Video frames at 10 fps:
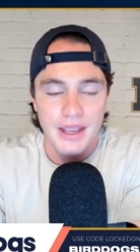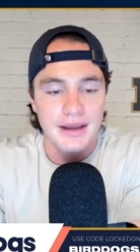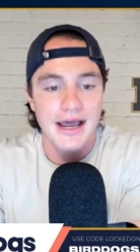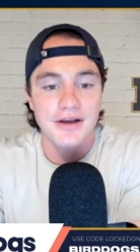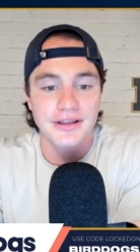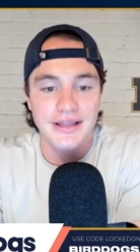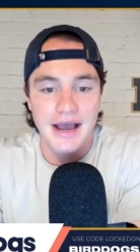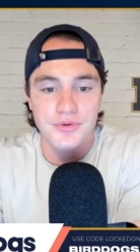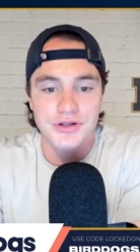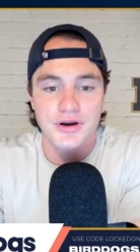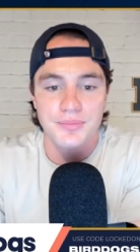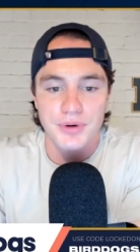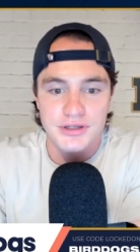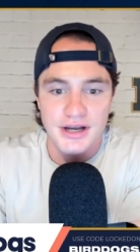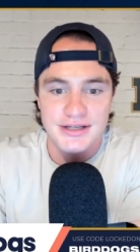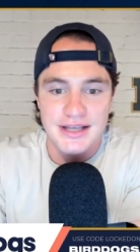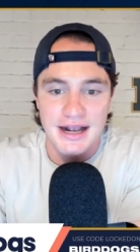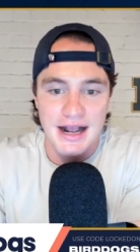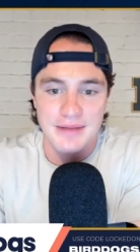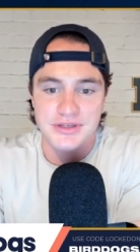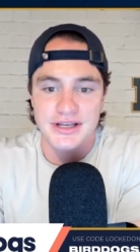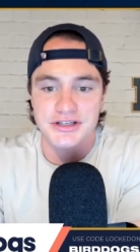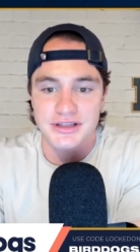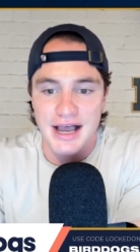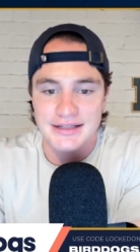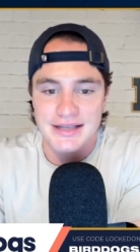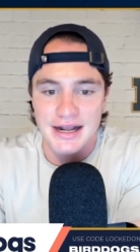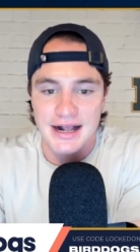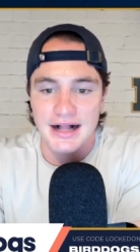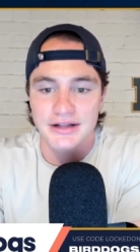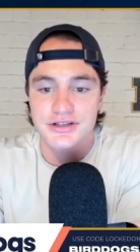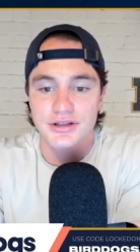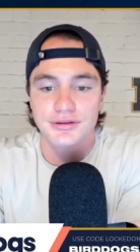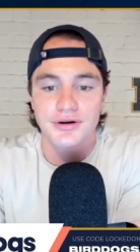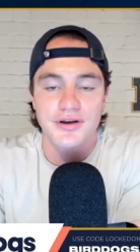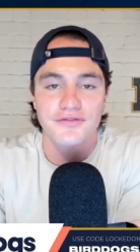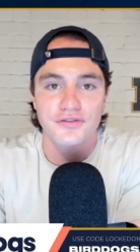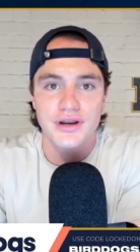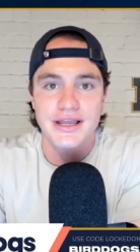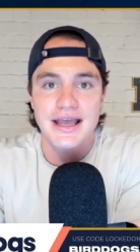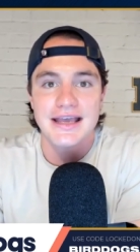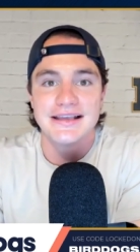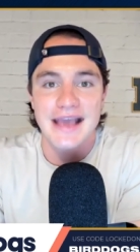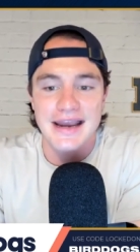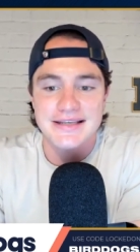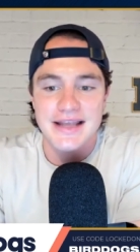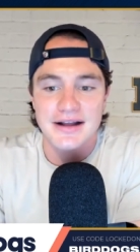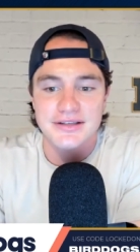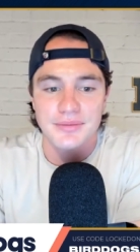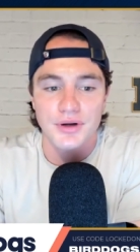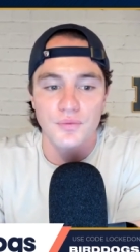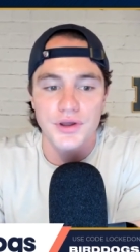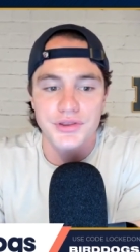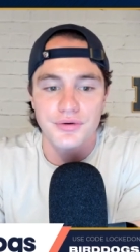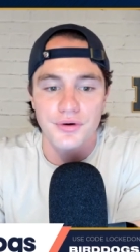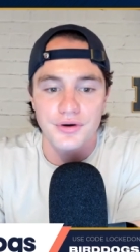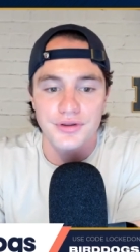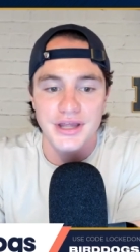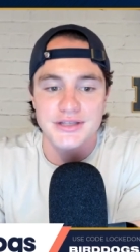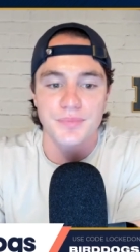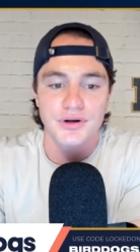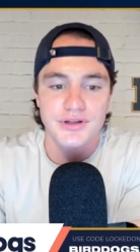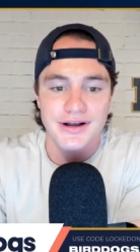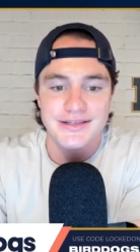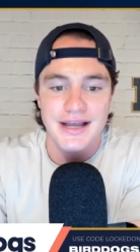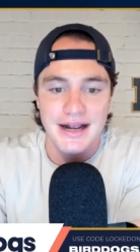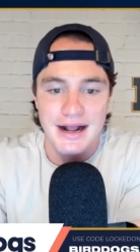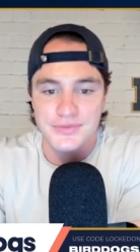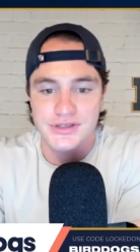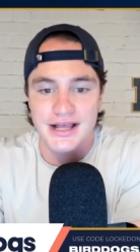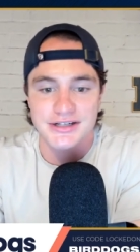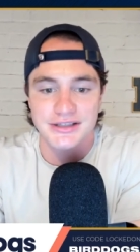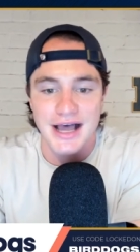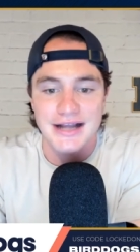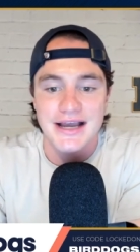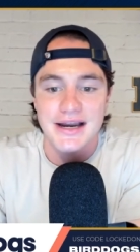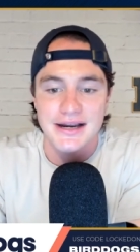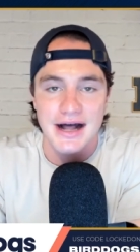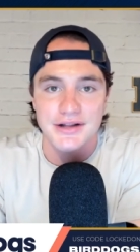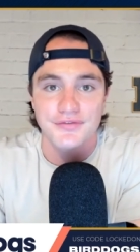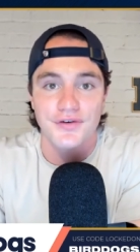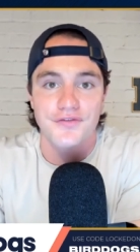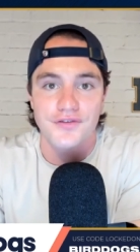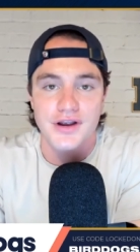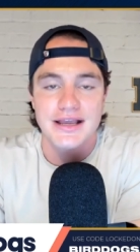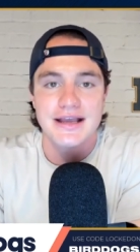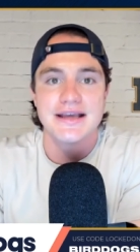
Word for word: Not only that, when you go to birddogs.com slash lockedoncollege, they'll throw in a free Yeti-style tumbler with your order. That's birddogs.com slash lockedoncollege for a free